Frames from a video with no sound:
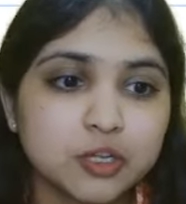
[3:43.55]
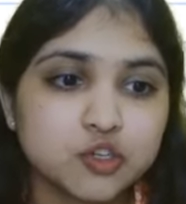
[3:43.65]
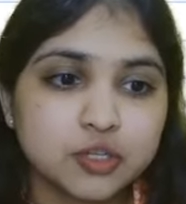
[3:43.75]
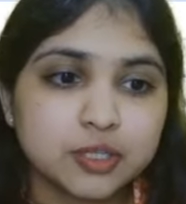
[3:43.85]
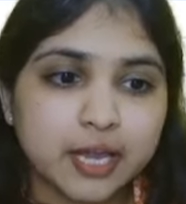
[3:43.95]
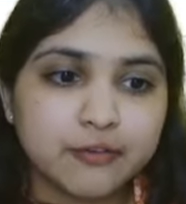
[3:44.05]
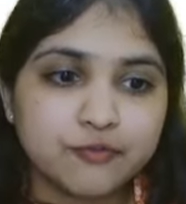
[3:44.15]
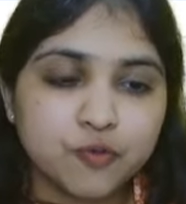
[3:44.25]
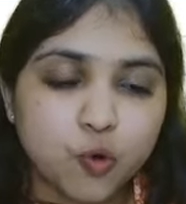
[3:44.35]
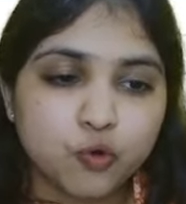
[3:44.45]
So
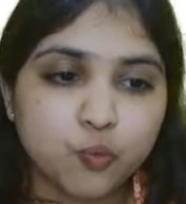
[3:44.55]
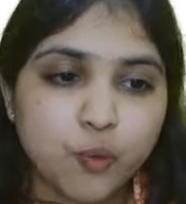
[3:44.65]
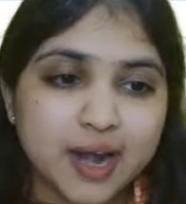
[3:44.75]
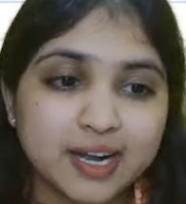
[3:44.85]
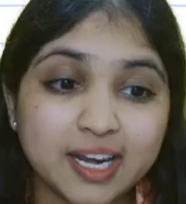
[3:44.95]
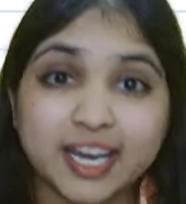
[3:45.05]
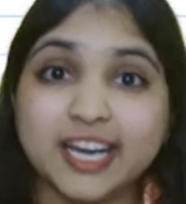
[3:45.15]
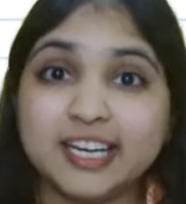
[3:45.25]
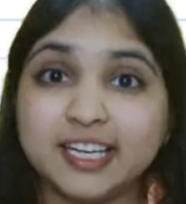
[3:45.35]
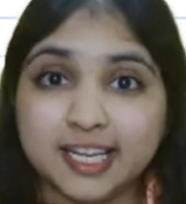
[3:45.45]
therefore
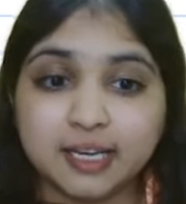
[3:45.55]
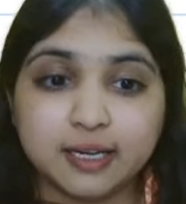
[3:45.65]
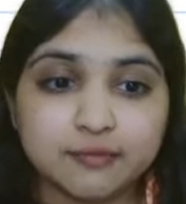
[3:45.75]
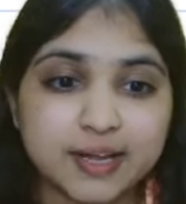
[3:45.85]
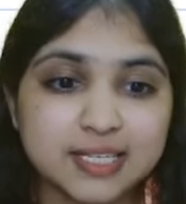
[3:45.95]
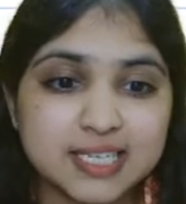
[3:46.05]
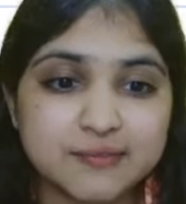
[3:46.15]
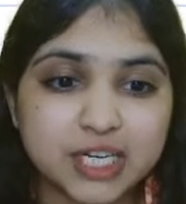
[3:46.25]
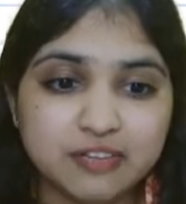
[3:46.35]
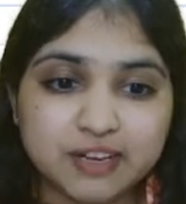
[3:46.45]

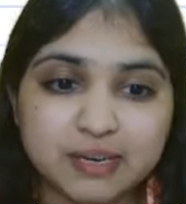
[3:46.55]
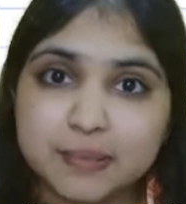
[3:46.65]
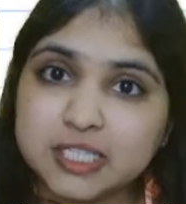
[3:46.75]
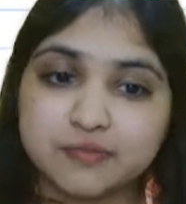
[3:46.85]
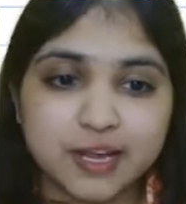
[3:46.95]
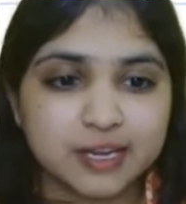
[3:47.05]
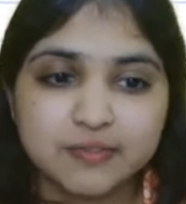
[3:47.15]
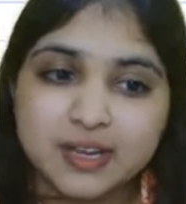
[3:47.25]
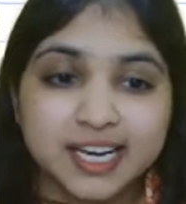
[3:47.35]
175 plus 5,